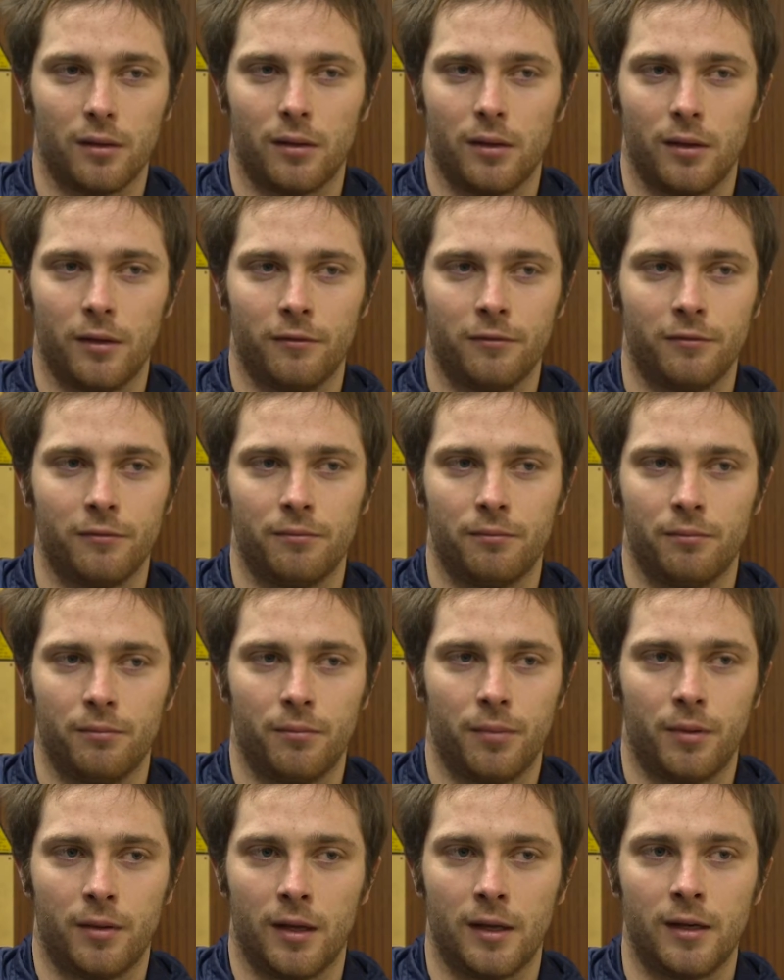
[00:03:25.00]
If,
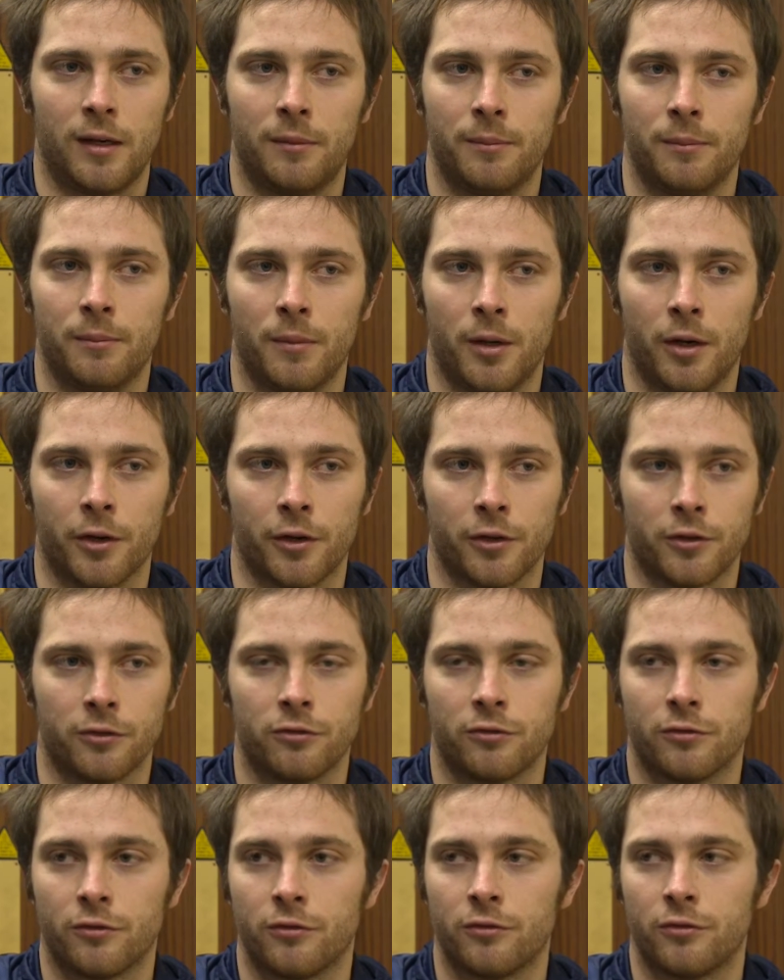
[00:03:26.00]
say, I'm on a
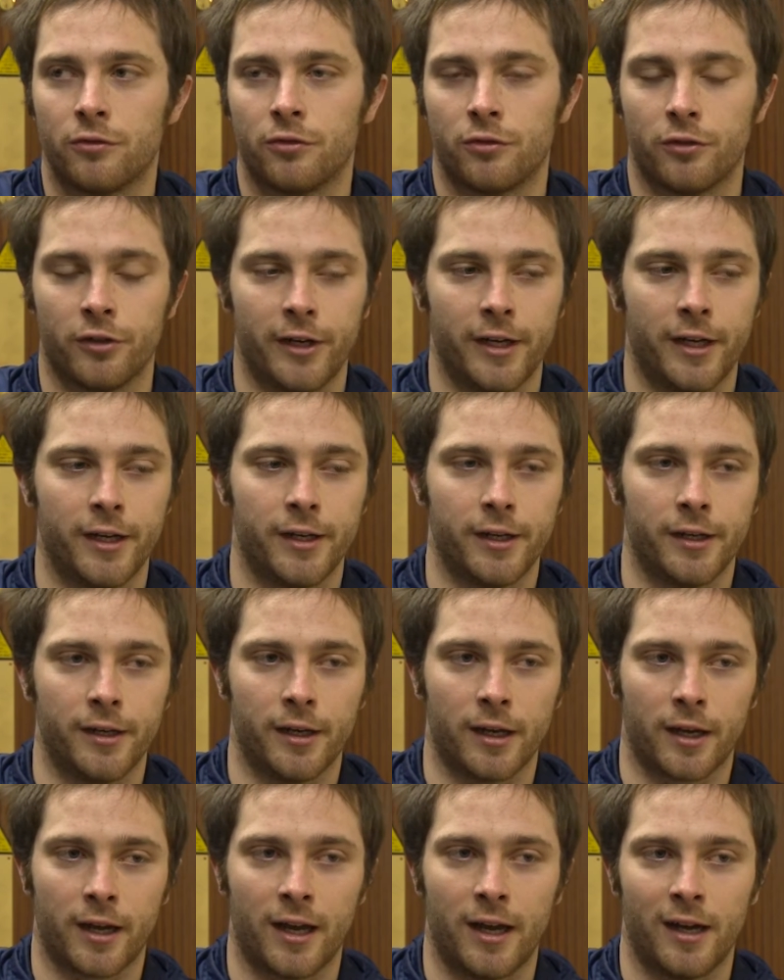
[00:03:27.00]
train and
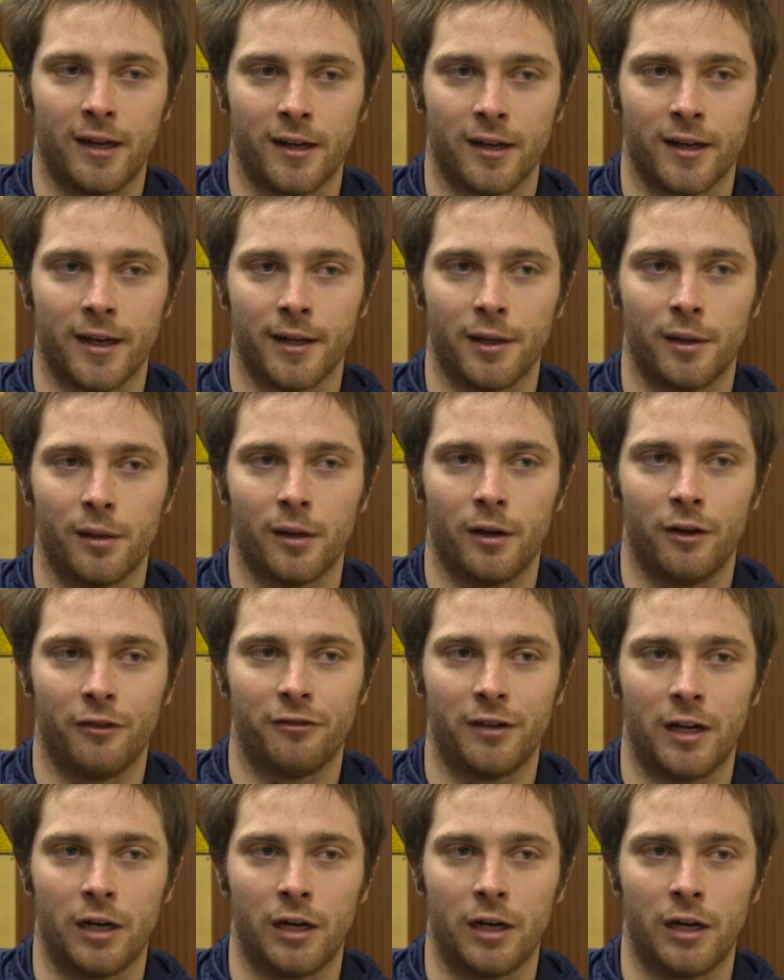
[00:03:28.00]
I can't get off,